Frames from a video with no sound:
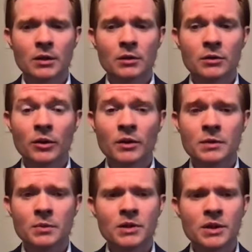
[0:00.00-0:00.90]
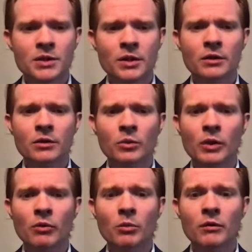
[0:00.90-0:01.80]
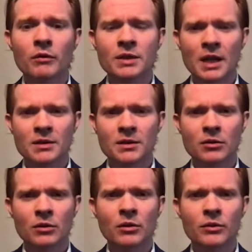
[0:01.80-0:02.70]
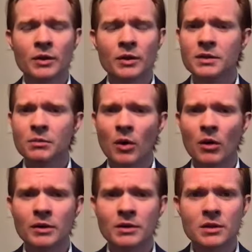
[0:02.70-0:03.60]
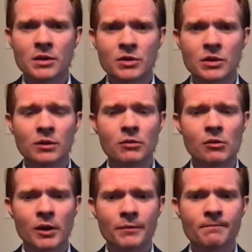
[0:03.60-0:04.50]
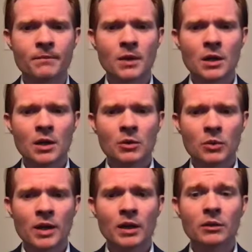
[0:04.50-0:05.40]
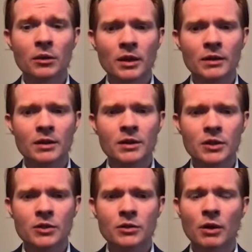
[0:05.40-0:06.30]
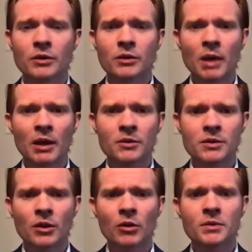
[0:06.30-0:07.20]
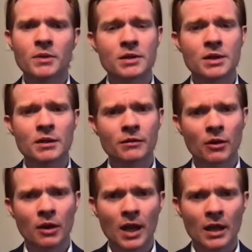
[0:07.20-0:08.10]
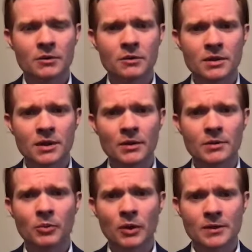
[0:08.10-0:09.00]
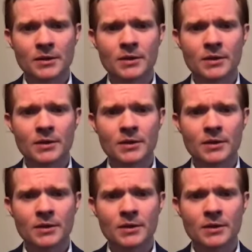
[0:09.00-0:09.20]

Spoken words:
During this procedure, we remove the testicle through a small incision in the groin. We then look at the tissue under the microscope to see if there are cancerous cells present.